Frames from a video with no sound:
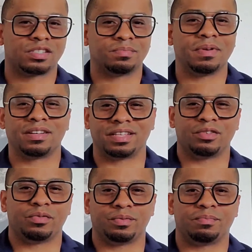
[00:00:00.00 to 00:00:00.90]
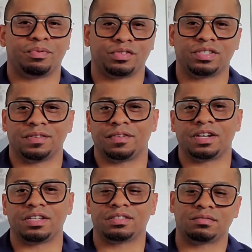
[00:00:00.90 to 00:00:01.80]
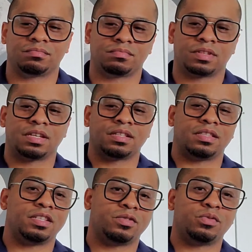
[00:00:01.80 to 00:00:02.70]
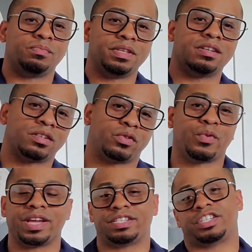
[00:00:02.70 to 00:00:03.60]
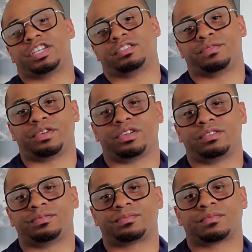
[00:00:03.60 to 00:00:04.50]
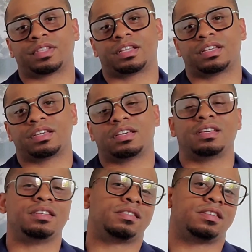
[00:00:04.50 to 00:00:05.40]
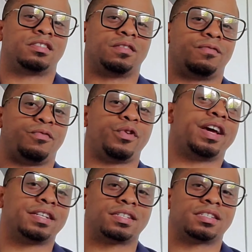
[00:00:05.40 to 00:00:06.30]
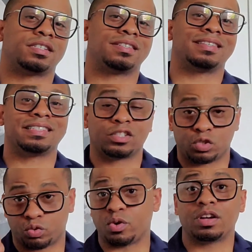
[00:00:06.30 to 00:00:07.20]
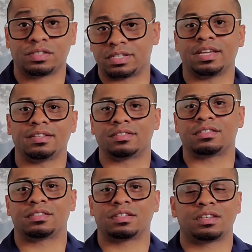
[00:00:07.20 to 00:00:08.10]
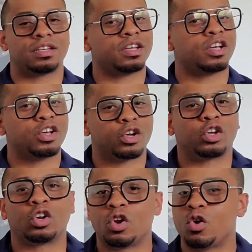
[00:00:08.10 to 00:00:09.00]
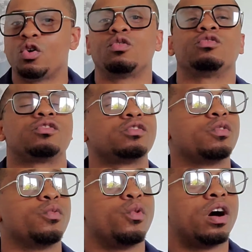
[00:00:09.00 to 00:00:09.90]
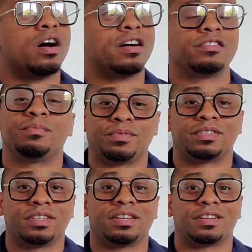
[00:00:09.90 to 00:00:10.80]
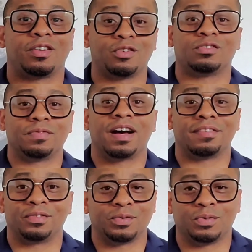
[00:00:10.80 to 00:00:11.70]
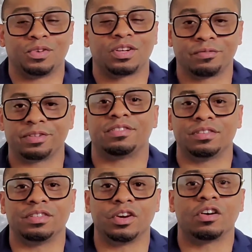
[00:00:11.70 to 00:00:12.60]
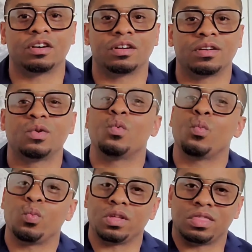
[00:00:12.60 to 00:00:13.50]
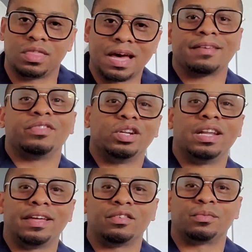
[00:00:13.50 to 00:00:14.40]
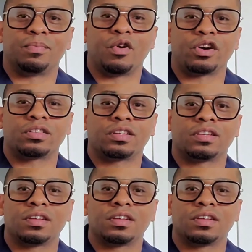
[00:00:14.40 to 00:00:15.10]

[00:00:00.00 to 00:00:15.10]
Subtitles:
smell that you perceive on it, this will be a great change for you. It's such a fresh, strong sense, close, 100% close vibe to Christian Dior without the leather part,